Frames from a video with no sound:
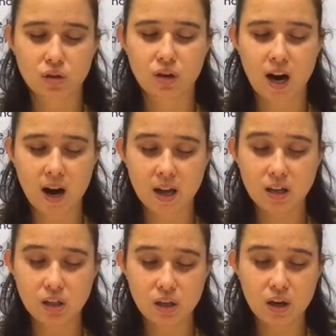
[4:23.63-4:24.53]

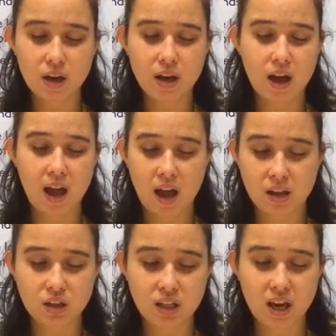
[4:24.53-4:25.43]
tried
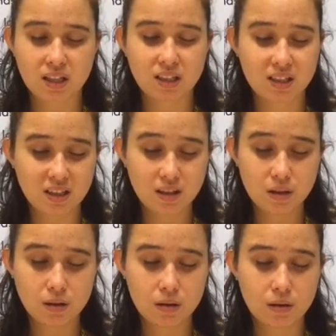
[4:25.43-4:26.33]
and
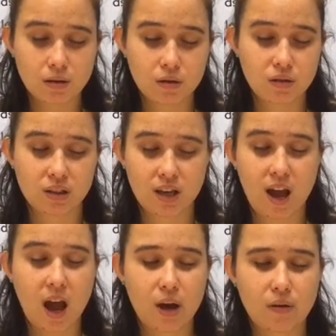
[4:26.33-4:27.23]
tested to see
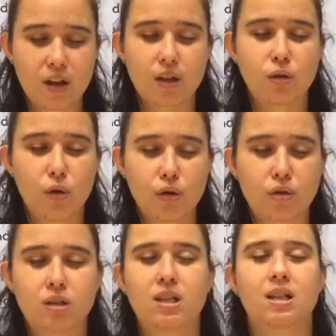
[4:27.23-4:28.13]
how their
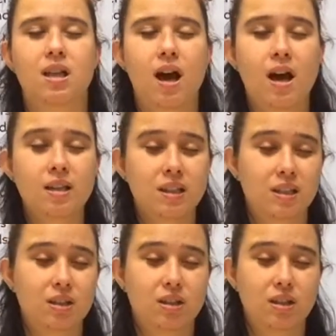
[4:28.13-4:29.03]
loyalty
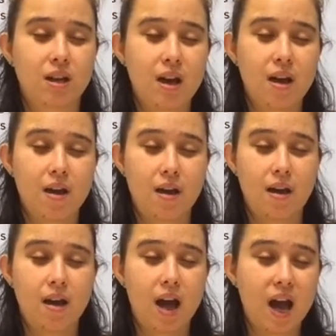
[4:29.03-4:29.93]
lasts,
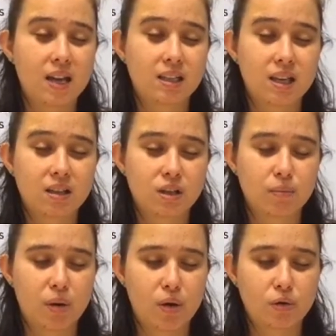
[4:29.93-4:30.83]
as it's
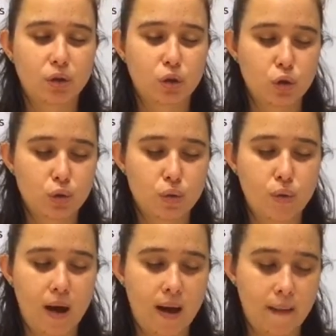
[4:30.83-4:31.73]
supposed
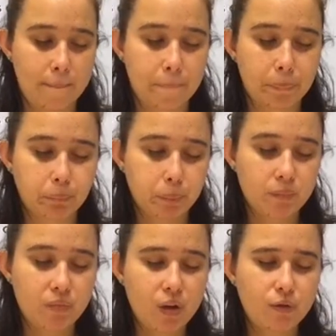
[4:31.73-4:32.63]
to
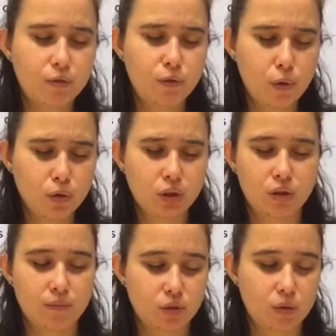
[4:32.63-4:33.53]
forge
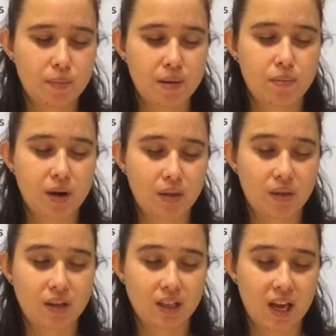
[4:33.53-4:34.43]
them to be
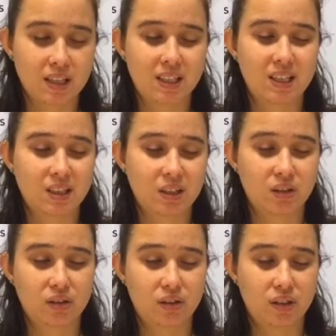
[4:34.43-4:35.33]
brothers and
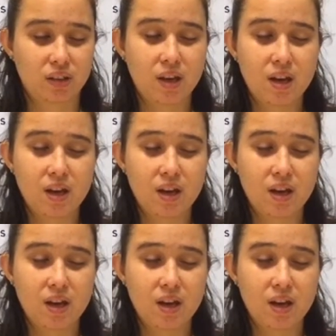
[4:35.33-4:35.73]
sisters.